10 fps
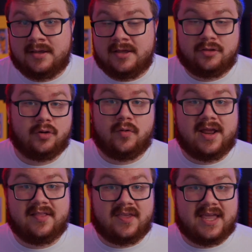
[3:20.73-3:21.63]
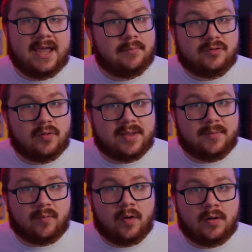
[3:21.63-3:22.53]
They're great at the game, don't get me
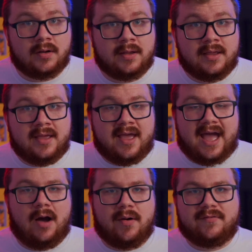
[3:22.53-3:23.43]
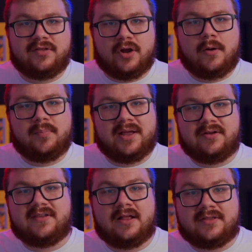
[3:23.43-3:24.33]
wrong. However, there are
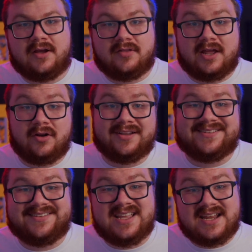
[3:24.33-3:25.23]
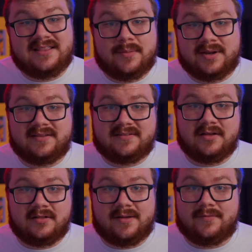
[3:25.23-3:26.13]
players out there that are exceeding them in a
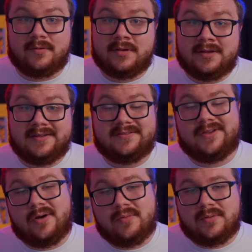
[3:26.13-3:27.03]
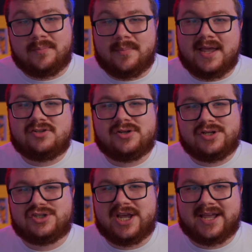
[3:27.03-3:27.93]
skill level. So make sure to
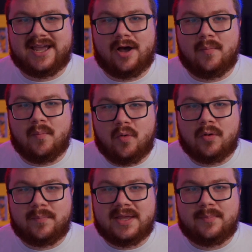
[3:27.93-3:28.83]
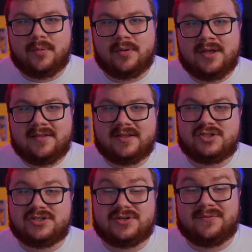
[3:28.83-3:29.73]
check out more people than
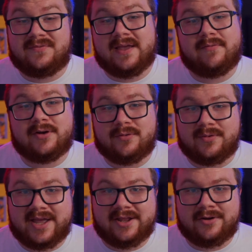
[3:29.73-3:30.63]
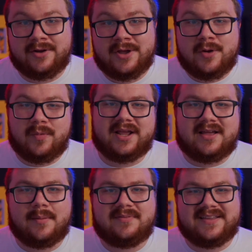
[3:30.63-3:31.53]
just your favorite creator when it
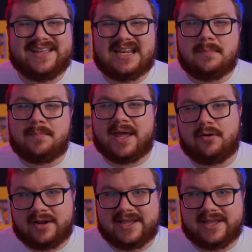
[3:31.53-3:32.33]
comes to getting better at a